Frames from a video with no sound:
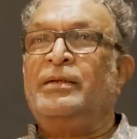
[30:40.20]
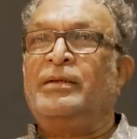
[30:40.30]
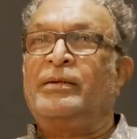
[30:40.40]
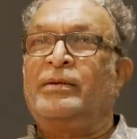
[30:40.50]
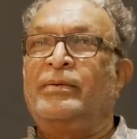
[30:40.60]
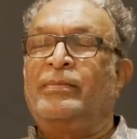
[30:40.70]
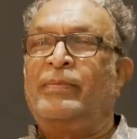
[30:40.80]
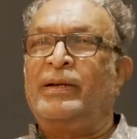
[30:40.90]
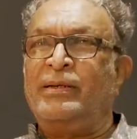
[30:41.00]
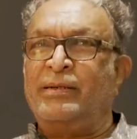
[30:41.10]

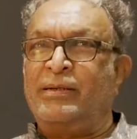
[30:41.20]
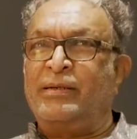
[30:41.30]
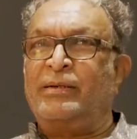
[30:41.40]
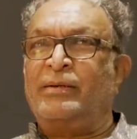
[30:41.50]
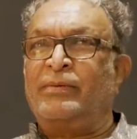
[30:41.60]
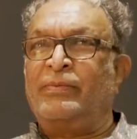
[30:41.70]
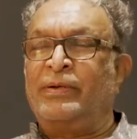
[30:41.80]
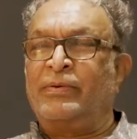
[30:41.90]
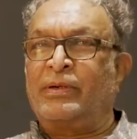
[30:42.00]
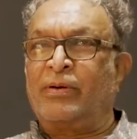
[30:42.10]
But
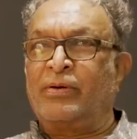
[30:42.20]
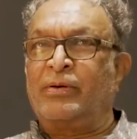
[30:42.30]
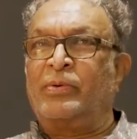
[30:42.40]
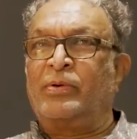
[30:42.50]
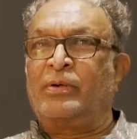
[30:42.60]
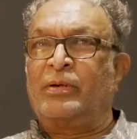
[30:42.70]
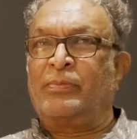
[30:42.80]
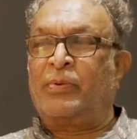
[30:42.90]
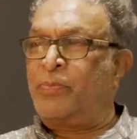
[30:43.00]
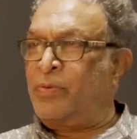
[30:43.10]
when you talk about the
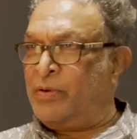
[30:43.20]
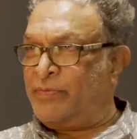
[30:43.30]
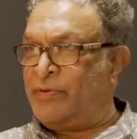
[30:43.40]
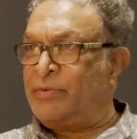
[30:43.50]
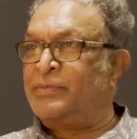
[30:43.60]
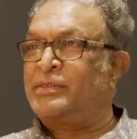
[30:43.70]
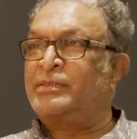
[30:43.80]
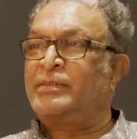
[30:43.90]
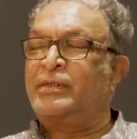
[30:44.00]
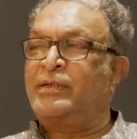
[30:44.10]
popular
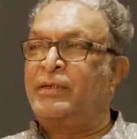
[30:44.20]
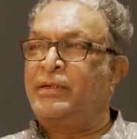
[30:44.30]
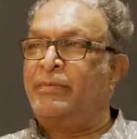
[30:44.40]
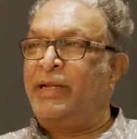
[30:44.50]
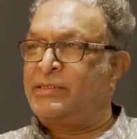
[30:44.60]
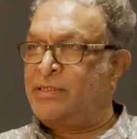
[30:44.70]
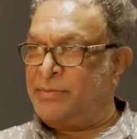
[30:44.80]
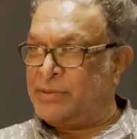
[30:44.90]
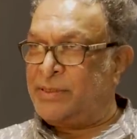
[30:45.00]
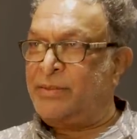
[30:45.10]
films and
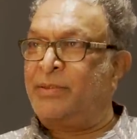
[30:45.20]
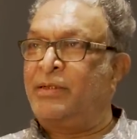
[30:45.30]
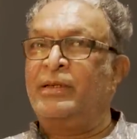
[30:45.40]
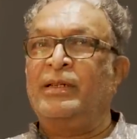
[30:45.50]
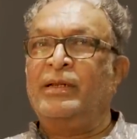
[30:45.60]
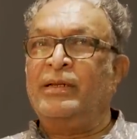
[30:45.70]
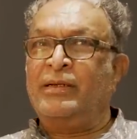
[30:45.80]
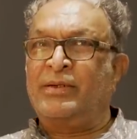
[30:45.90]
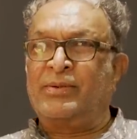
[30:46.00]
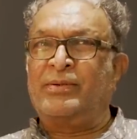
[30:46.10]
mainstream cinema,
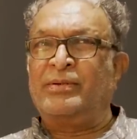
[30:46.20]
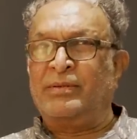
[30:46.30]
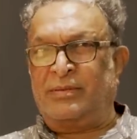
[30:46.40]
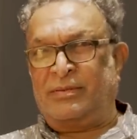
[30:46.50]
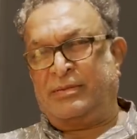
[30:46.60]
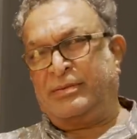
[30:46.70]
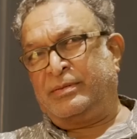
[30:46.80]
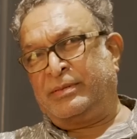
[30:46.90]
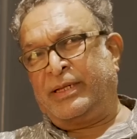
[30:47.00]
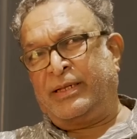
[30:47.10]
it all.
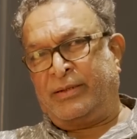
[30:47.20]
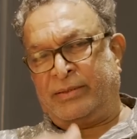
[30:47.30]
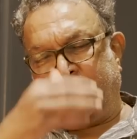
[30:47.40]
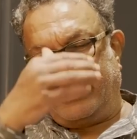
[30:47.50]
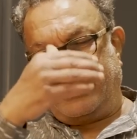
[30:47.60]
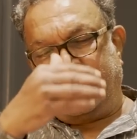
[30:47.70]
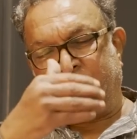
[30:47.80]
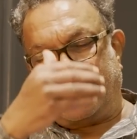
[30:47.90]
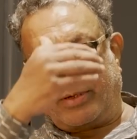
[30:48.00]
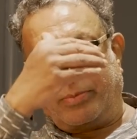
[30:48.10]

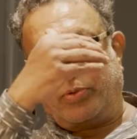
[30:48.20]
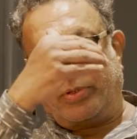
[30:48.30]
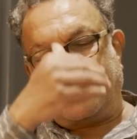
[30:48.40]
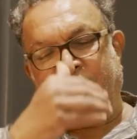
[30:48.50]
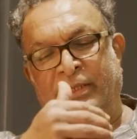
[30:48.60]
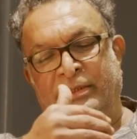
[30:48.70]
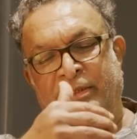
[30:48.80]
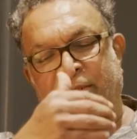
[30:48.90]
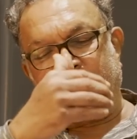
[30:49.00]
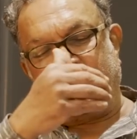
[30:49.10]
It's not about your age,
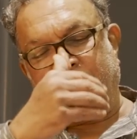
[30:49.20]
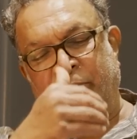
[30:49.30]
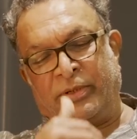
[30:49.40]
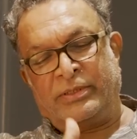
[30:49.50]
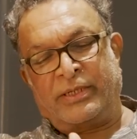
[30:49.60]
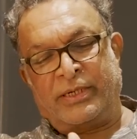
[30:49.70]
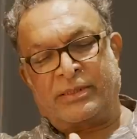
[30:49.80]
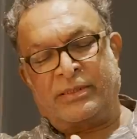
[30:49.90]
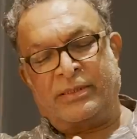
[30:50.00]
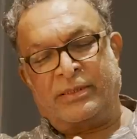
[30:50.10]
it is not about your
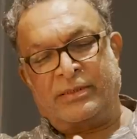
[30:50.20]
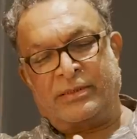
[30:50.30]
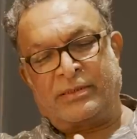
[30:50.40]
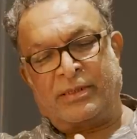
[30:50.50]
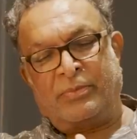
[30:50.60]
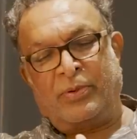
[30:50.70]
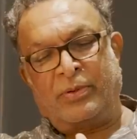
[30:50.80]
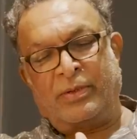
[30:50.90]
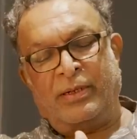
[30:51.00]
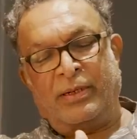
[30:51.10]
education, it is
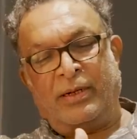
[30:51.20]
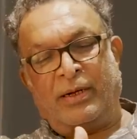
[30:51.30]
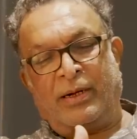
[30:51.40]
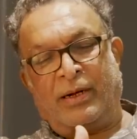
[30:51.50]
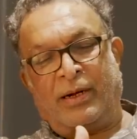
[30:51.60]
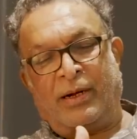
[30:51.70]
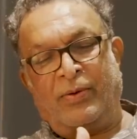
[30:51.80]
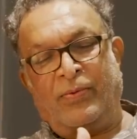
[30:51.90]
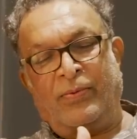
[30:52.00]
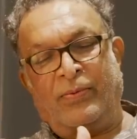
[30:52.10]
about
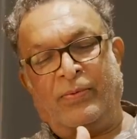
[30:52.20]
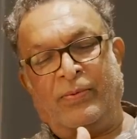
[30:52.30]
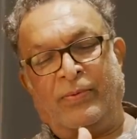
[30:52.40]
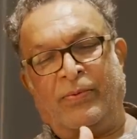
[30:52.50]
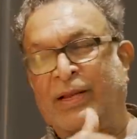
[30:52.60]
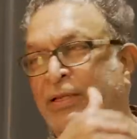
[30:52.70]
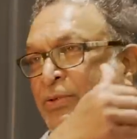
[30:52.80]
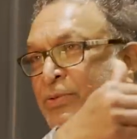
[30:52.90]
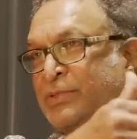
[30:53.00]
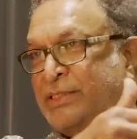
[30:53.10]
how well
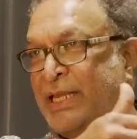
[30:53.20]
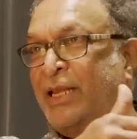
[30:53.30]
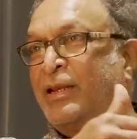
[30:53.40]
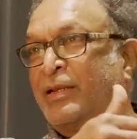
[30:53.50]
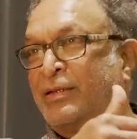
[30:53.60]
you sell.